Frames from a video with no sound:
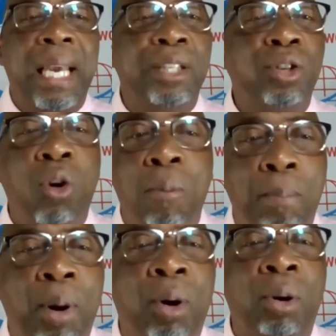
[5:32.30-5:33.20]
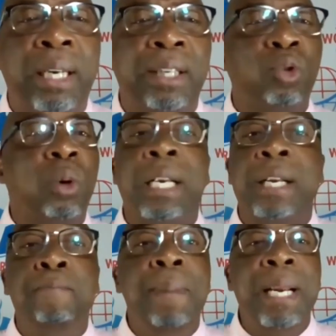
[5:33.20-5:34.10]
ESCOM board as well,
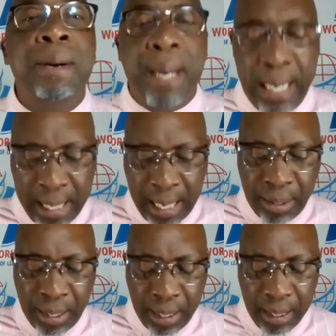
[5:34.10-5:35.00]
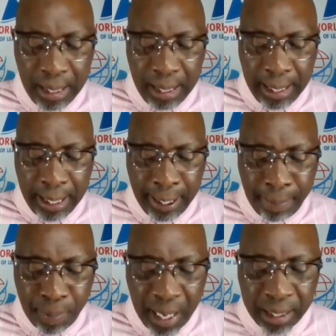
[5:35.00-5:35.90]
and many
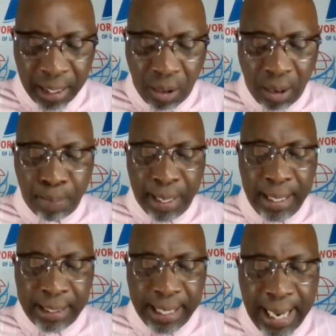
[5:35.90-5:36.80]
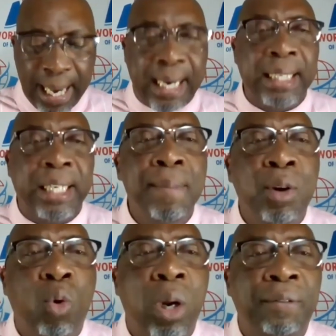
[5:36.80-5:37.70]
other companies. Her
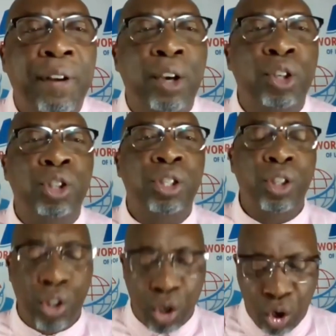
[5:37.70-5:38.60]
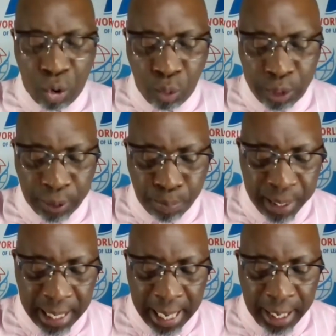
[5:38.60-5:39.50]
academic qualifications include
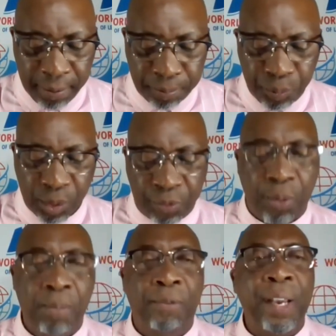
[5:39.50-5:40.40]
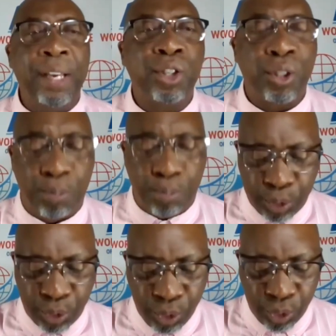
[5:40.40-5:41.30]
BA from VETS,
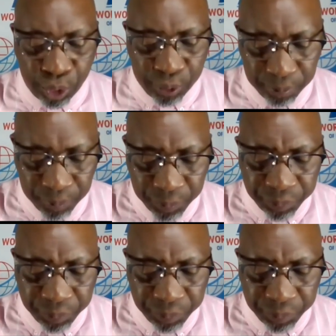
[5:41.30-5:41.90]
Business